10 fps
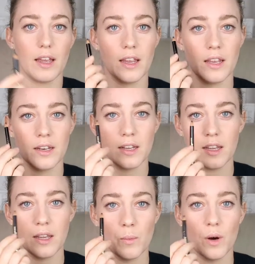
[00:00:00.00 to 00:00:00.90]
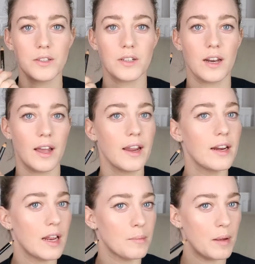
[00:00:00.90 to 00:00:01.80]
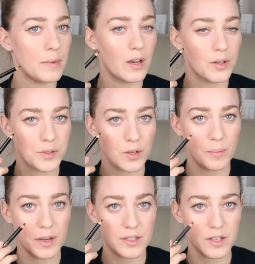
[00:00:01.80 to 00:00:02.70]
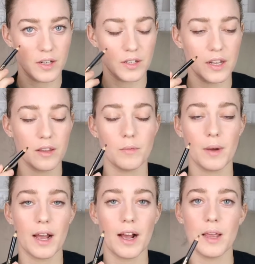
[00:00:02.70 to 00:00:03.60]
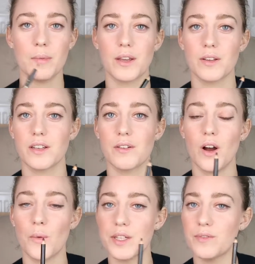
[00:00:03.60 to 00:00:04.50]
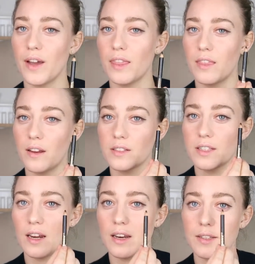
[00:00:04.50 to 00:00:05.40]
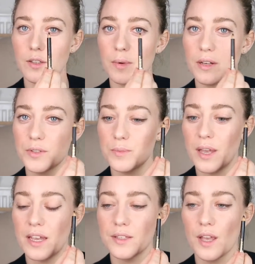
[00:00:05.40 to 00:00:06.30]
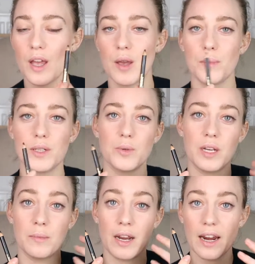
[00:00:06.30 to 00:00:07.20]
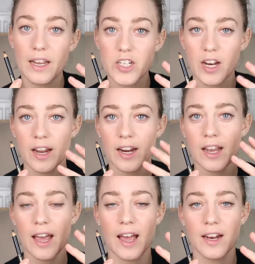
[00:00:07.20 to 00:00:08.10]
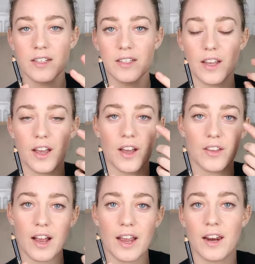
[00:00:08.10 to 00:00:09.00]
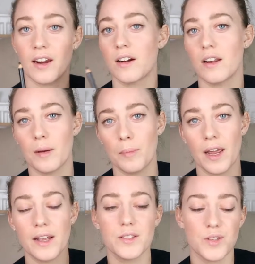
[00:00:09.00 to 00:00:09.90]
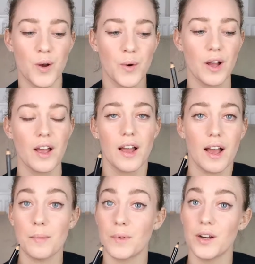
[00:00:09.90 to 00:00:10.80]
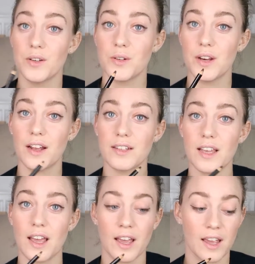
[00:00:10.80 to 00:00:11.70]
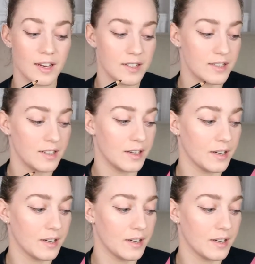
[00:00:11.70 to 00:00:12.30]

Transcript: in the waterline, and maybe also a bit underneath my eye, because I always find that there is a little bit of space between my lash line and the eyeliner that I applied. So I'm gonna do that, and